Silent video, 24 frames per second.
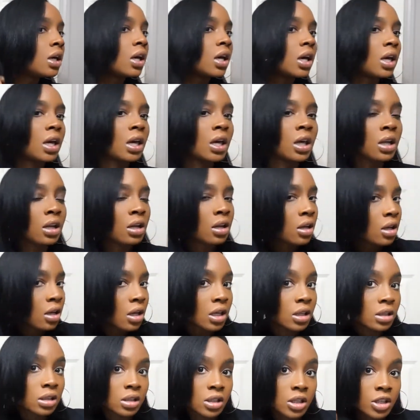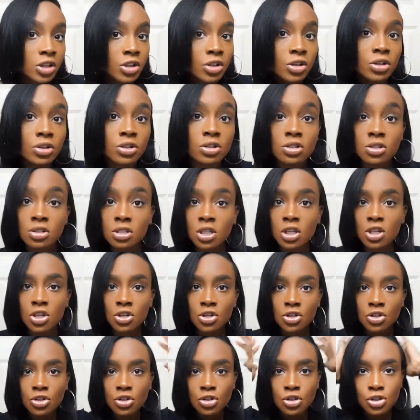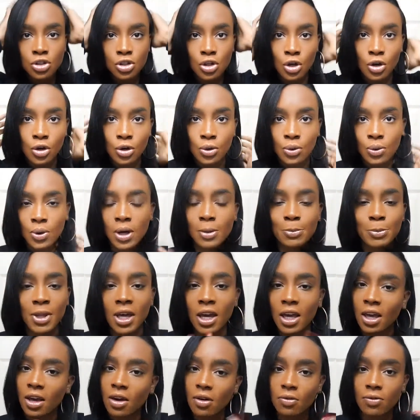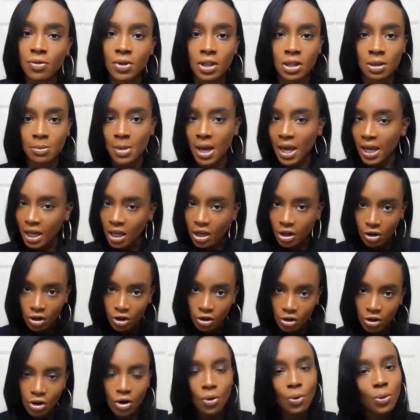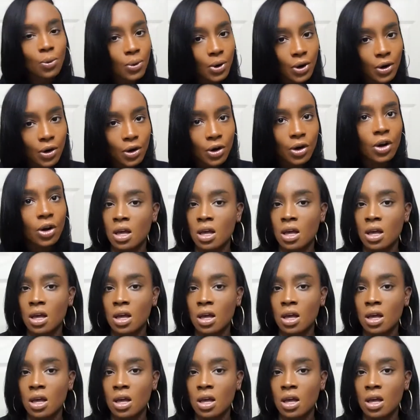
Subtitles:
in years, so I'm like feeling my hair open.